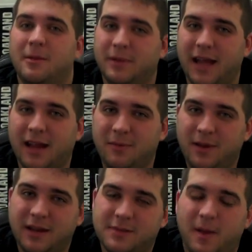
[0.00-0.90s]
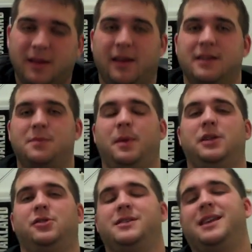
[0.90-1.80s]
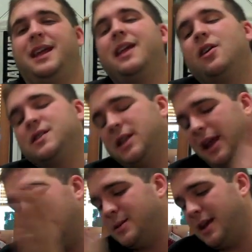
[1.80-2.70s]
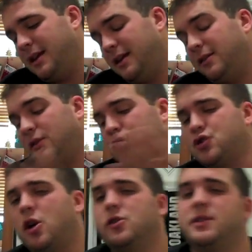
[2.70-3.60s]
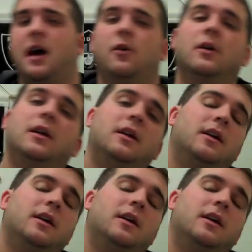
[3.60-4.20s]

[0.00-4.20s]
But that can be expected against the Patriots. And also the game was ending. They took their starters out.